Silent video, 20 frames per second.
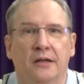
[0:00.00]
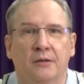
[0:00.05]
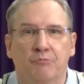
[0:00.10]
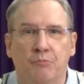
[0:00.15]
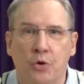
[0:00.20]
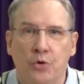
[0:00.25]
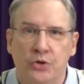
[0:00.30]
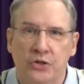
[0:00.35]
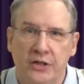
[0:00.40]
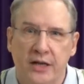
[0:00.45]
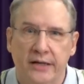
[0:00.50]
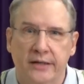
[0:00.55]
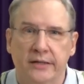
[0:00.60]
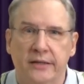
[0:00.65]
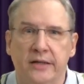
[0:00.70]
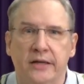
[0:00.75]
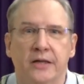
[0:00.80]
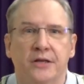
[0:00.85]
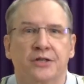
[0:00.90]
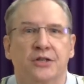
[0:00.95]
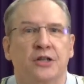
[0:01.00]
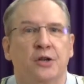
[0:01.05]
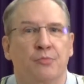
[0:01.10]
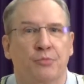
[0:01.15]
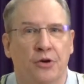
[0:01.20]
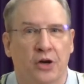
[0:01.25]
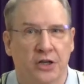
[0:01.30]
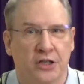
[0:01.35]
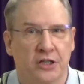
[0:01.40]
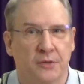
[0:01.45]
most likely is an
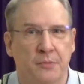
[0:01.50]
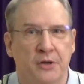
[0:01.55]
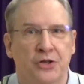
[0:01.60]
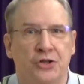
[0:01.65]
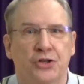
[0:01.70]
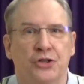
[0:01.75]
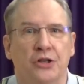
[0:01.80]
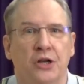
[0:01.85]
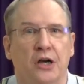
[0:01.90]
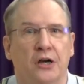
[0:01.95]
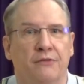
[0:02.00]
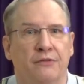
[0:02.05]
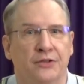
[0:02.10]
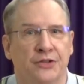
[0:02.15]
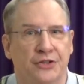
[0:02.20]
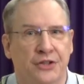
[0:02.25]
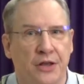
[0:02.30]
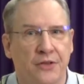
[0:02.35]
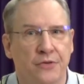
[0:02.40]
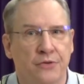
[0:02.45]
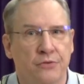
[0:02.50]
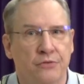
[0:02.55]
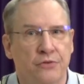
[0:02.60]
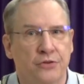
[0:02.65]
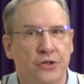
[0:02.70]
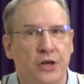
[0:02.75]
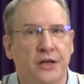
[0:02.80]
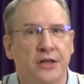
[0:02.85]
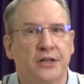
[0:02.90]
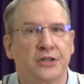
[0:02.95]
approximation of a southern
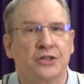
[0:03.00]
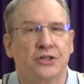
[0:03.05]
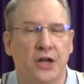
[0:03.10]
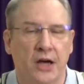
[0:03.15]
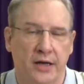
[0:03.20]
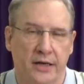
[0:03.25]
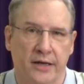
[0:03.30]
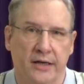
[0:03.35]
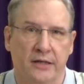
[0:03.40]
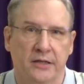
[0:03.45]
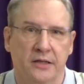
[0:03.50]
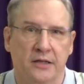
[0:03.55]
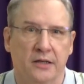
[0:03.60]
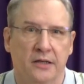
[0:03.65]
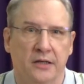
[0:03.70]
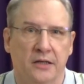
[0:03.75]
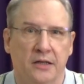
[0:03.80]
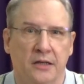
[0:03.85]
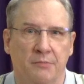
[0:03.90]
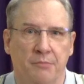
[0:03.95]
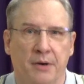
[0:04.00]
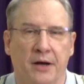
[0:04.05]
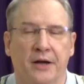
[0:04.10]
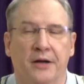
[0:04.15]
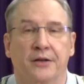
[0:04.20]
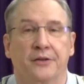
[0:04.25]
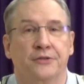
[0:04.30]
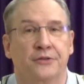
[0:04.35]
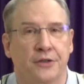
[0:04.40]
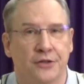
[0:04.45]
Chinese dialect
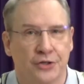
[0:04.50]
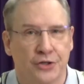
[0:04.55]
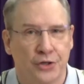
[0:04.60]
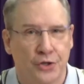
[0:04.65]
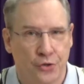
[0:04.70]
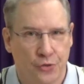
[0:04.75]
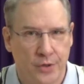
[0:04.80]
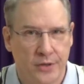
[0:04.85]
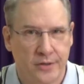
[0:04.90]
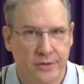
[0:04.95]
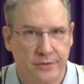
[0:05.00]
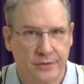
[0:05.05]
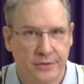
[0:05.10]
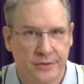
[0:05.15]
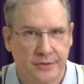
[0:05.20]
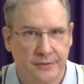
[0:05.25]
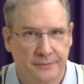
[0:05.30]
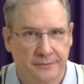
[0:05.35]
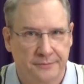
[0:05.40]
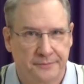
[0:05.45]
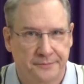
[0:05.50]
by Dutch traders.